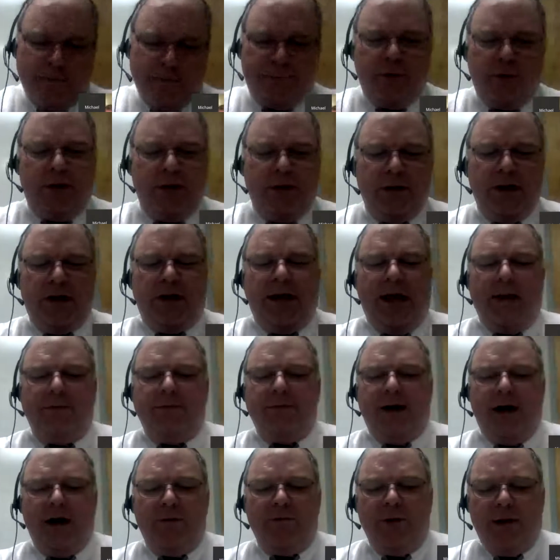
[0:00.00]
I'm putting the
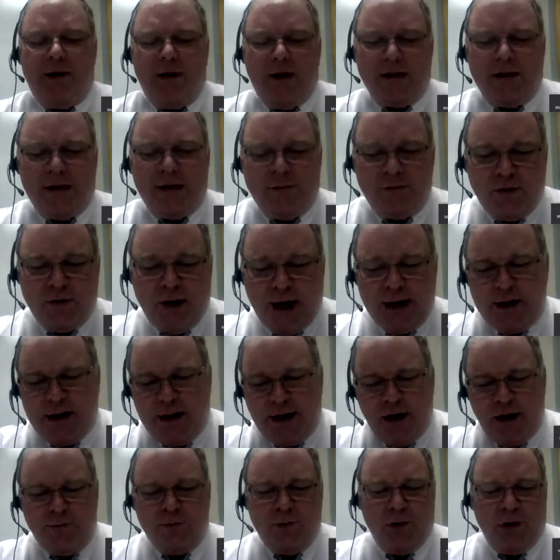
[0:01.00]
name there because I'm trying
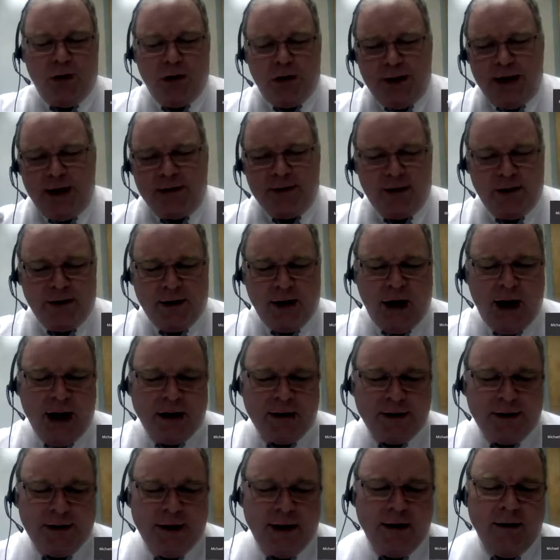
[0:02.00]
to help you connect the
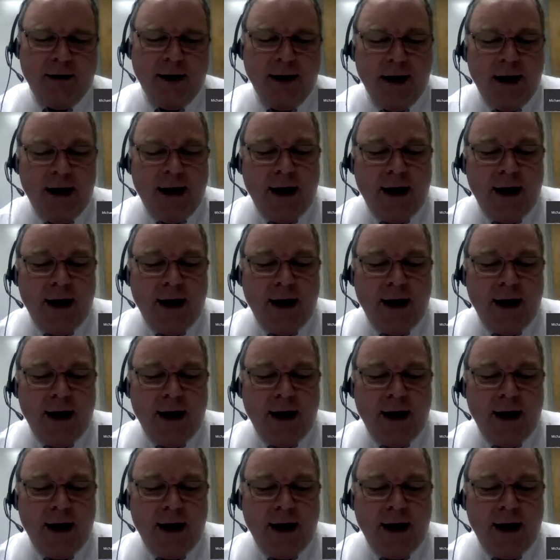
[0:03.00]
dots there.